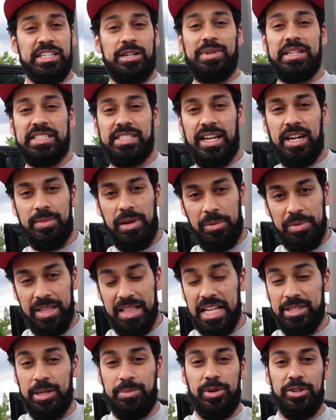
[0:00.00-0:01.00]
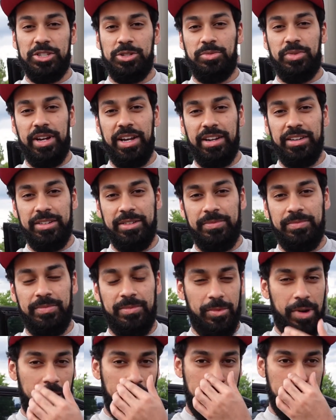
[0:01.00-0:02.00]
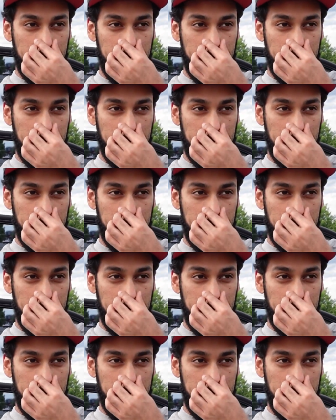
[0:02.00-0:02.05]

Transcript: that are being said about me, that's my personal brand, right?